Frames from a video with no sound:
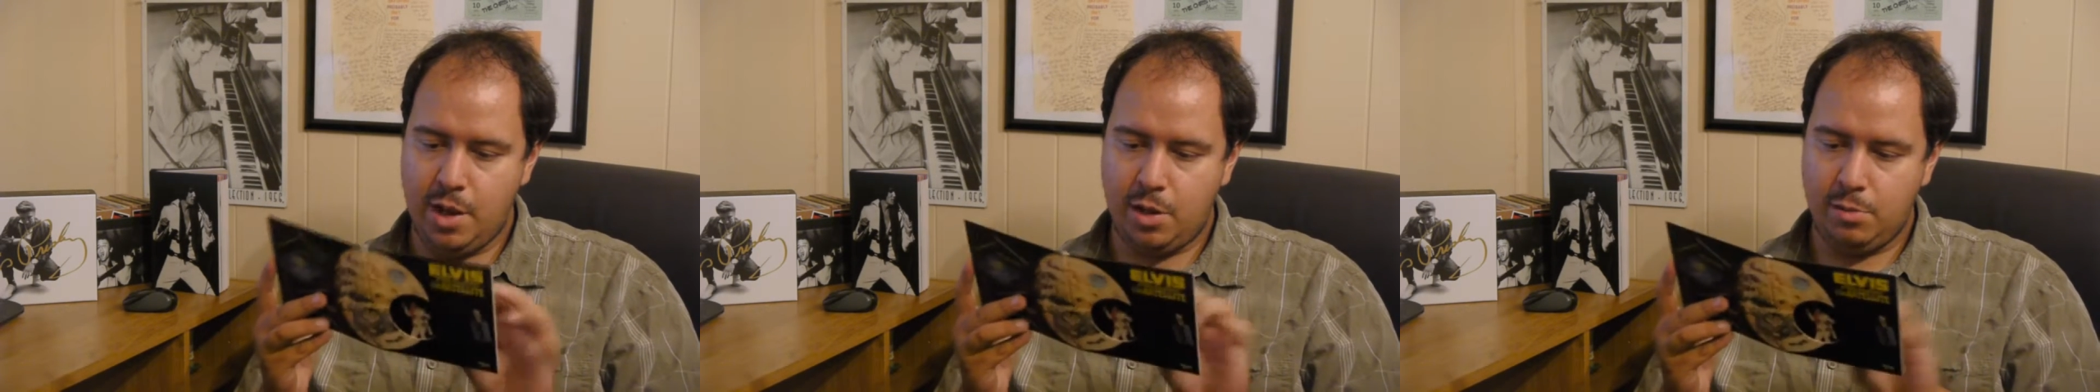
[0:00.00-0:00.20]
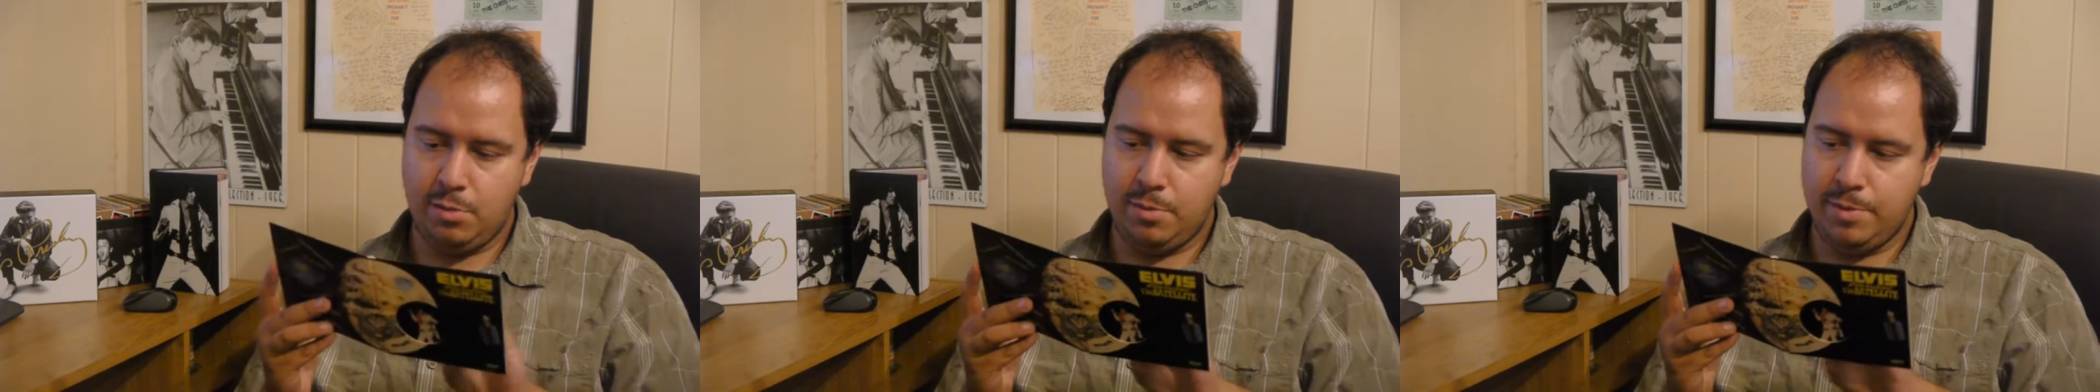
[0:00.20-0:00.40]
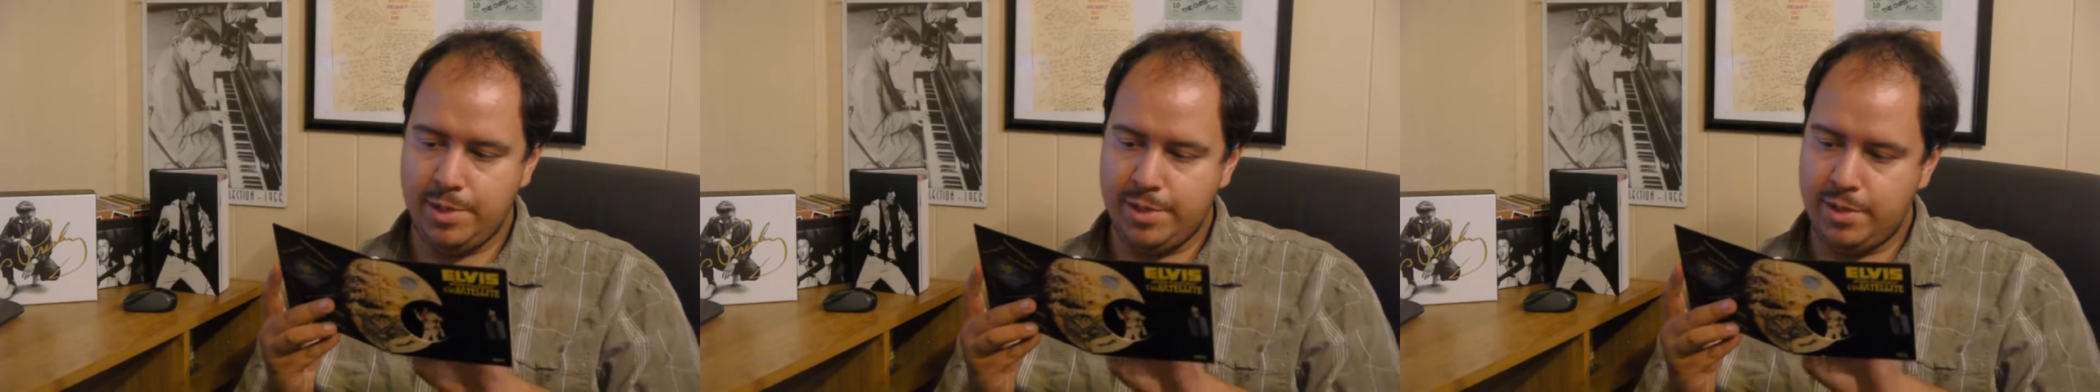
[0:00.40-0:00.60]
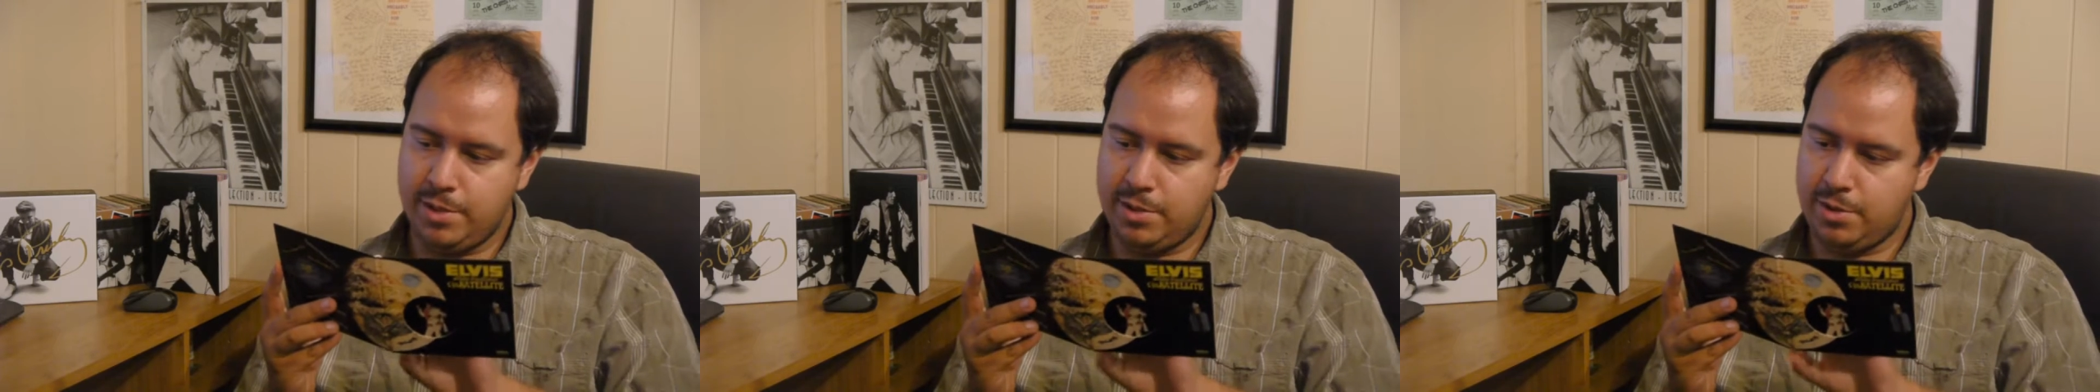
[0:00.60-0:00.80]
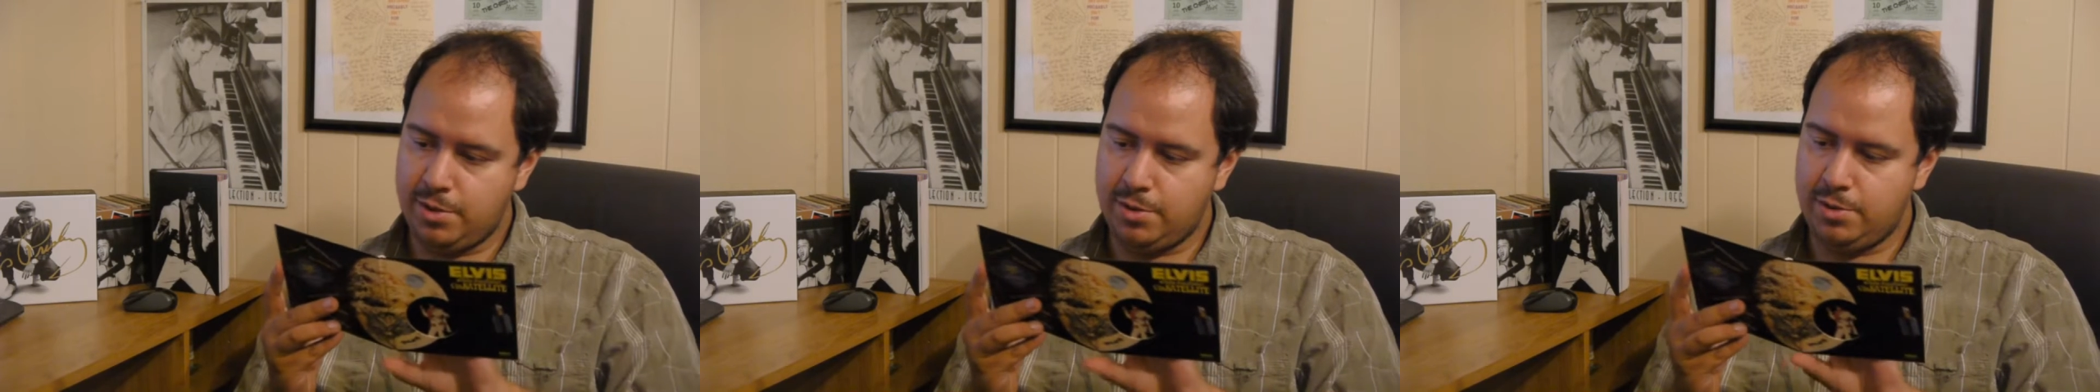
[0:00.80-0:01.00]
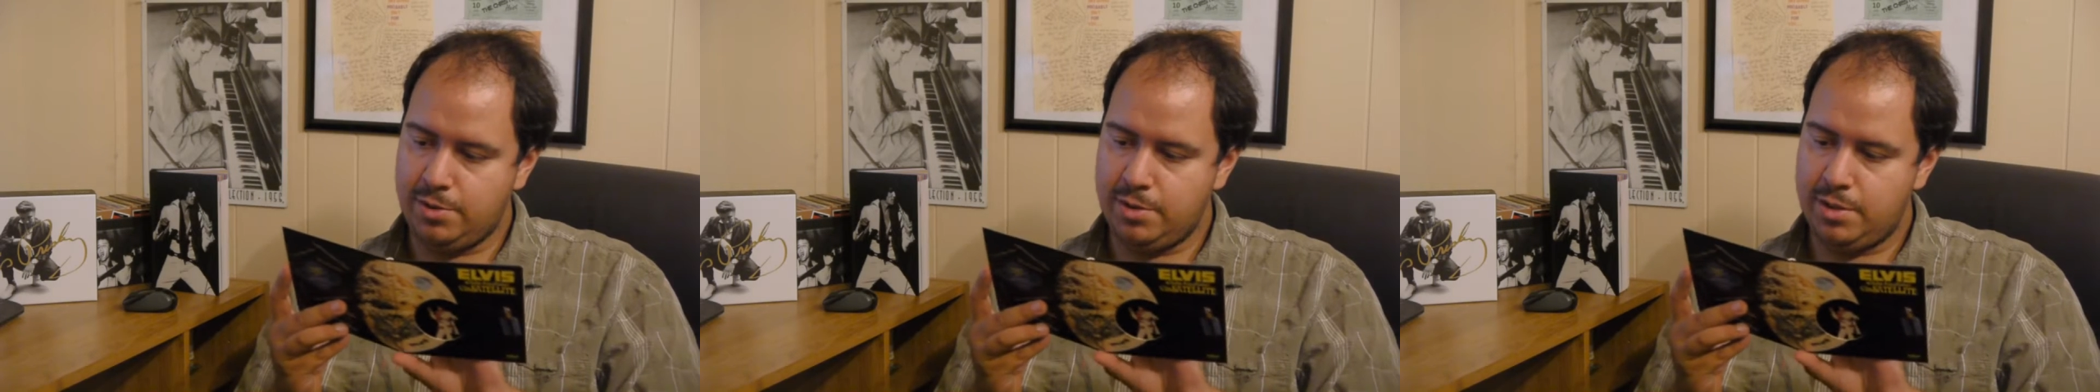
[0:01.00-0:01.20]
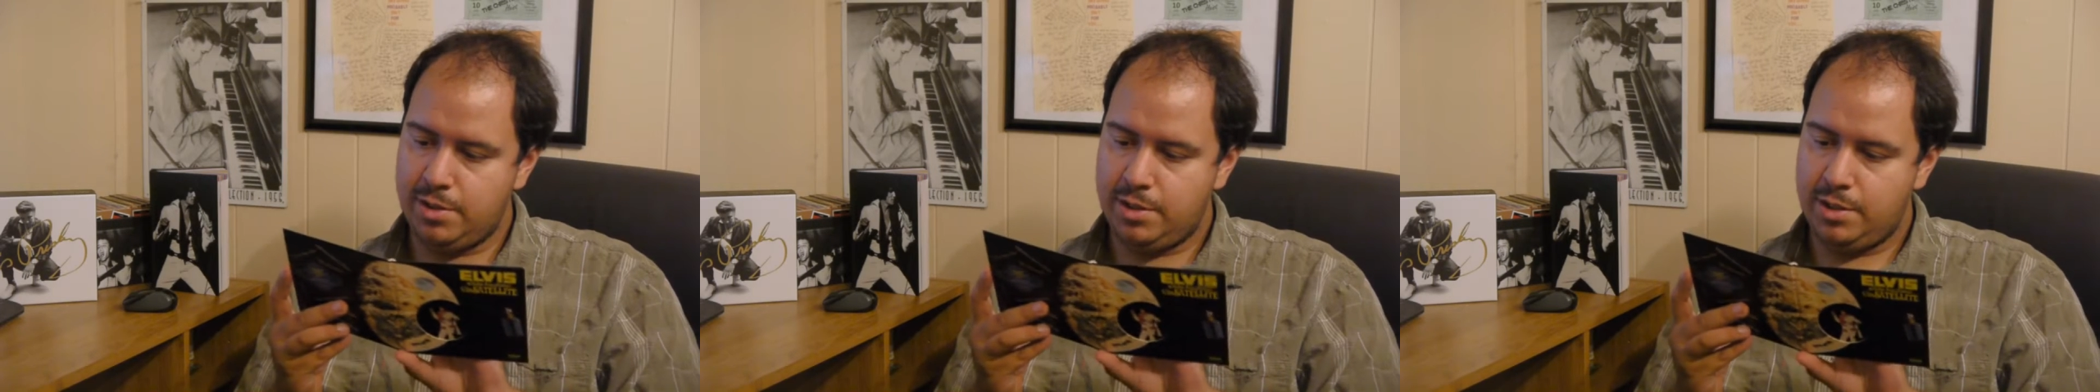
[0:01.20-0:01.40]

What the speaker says: album is concerned,